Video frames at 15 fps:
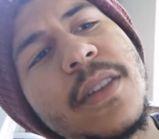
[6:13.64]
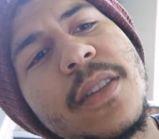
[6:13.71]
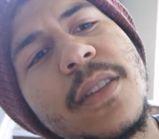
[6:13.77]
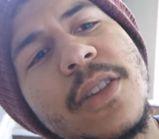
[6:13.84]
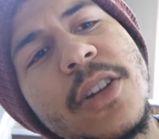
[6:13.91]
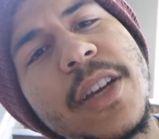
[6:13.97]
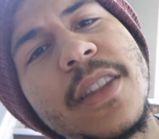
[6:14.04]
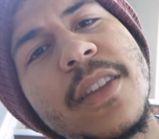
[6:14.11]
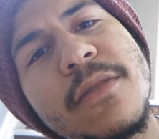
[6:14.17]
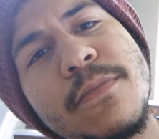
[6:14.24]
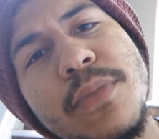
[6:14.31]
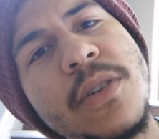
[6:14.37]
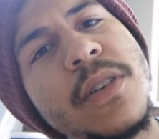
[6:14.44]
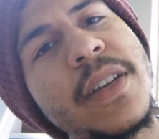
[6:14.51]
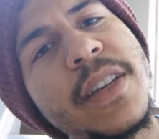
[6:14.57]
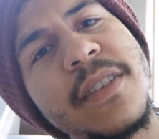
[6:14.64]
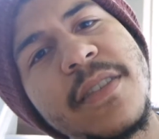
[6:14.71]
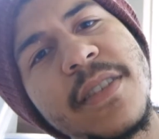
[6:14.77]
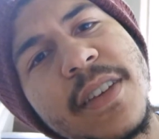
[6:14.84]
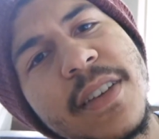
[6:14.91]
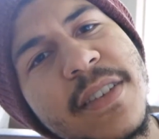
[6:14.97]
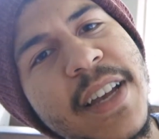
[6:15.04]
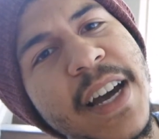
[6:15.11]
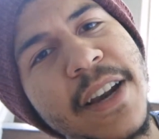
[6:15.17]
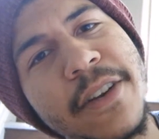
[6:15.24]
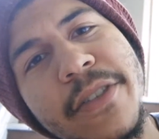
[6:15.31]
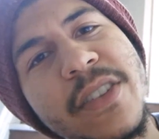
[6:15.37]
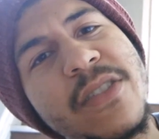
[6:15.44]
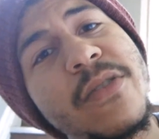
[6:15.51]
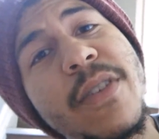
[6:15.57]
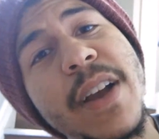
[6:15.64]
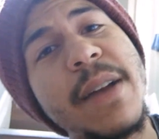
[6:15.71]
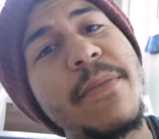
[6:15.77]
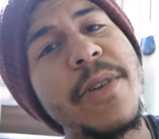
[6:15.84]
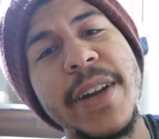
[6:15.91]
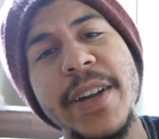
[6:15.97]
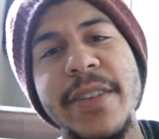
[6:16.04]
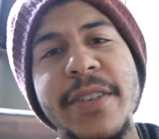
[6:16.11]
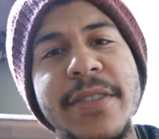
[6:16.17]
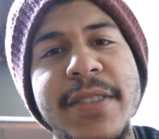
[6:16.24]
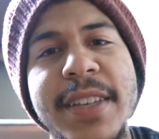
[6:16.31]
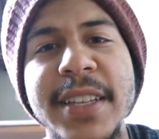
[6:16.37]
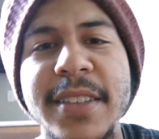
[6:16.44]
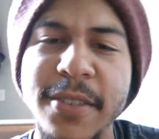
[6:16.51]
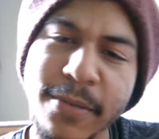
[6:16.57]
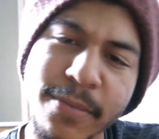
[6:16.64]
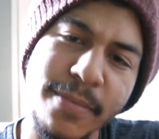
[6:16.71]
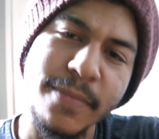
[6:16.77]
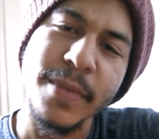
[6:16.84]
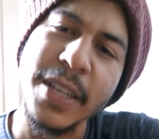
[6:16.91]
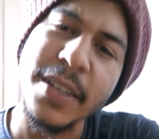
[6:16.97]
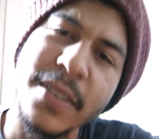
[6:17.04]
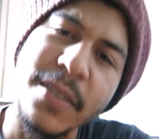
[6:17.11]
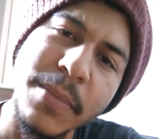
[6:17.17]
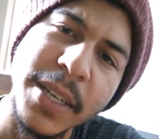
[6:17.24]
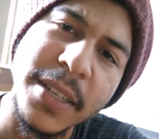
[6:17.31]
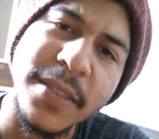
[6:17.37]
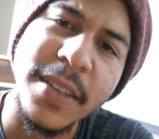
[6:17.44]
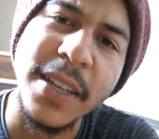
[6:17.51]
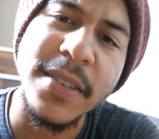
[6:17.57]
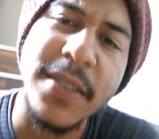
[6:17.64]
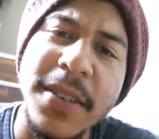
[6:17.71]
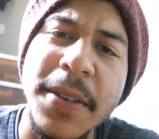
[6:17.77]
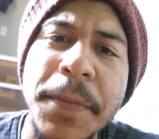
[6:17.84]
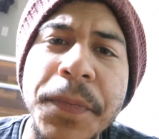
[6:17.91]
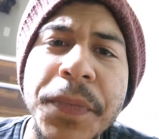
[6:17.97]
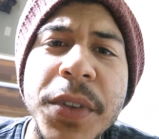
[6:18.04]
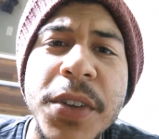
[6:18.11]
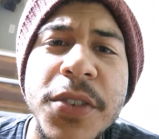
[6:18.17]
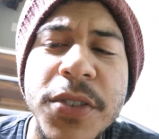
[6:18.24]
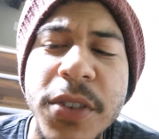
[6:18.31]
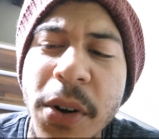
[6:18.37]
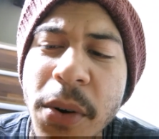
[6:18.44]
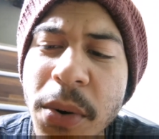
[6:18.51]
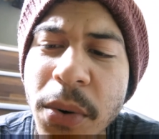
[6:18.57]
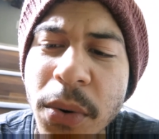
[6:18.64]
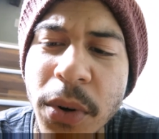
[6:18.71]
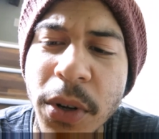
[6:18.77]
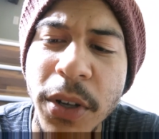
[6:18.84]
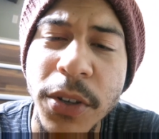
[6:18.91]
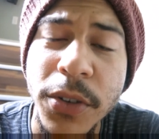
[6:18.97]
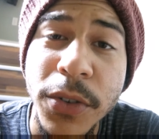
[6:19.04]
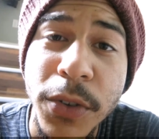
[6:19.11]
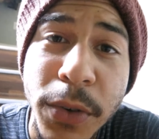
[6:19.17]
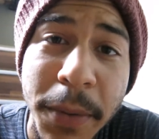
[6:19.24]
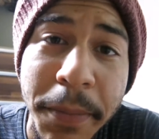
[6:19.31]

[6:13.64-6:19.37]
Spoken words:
look at this book, it's got all these grammar errors. That doesn't make sense. So do the